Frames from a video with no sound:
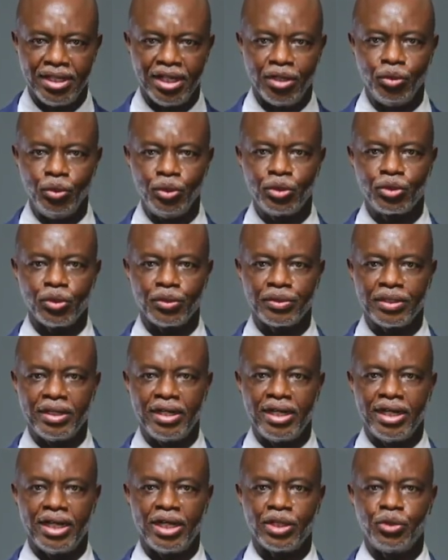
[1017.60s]
and who
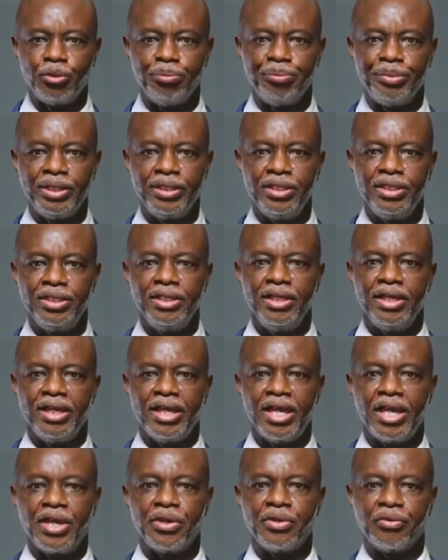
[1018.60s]
thought I could be
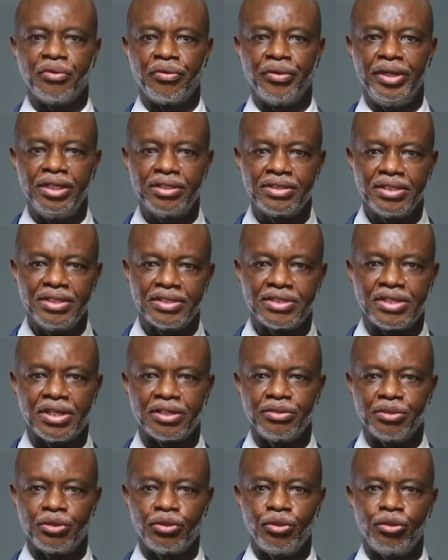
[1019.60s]
a great
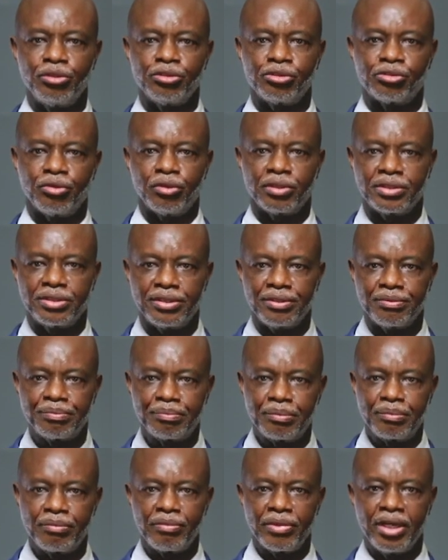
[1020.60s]
technical instructor,
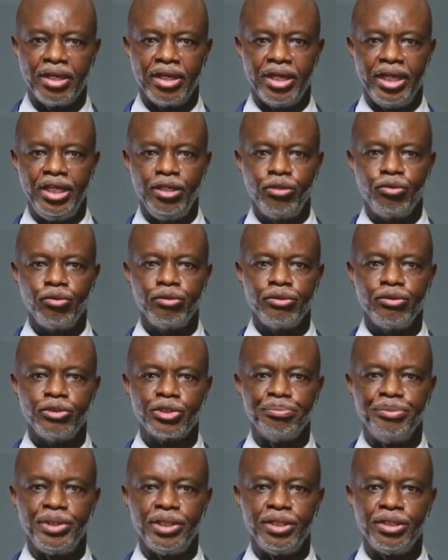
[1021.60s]

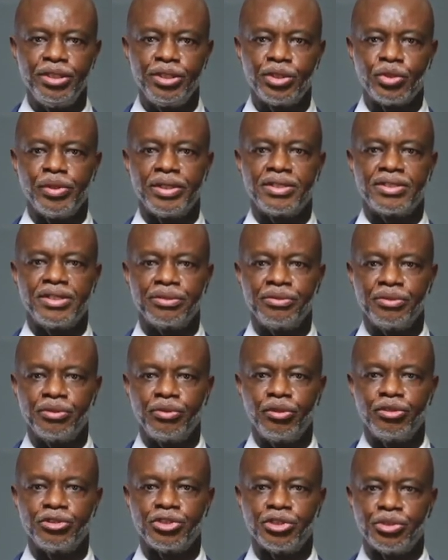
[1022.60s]
introduced me to a
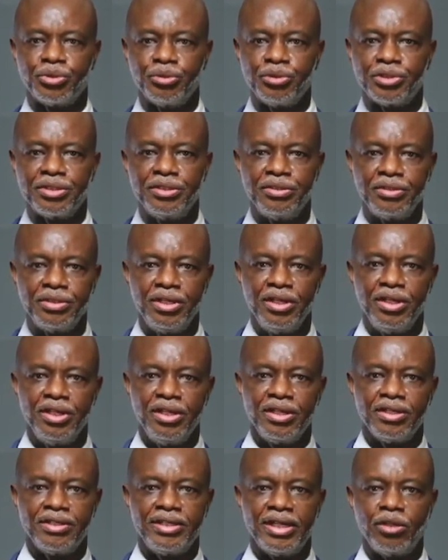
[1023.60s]
technical institution
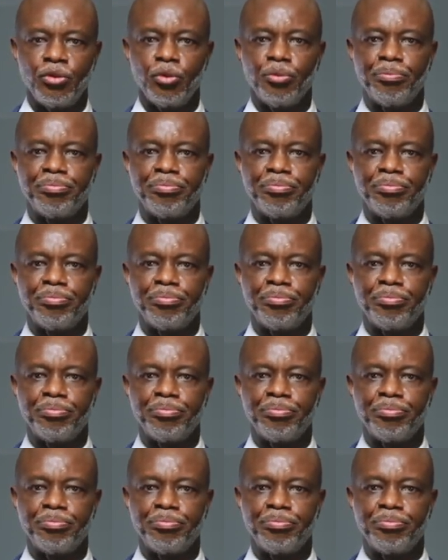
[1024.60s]
that